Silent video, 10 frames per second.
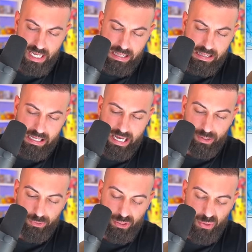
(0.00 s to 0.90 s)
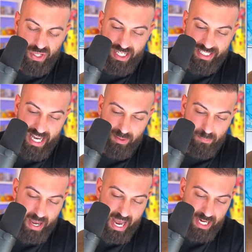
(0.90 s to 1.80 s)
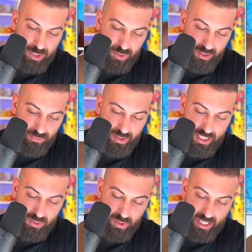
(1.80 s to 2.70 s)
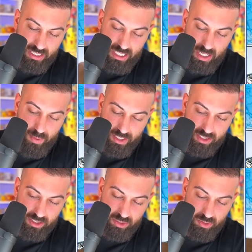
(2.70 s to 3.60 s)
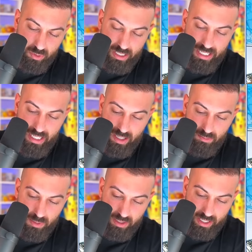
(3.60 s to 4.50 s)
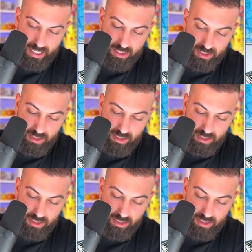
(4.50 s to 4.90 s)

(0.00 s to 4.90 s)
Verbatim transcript: I don't know the exact pack trick for this one. I think I might just do maybe like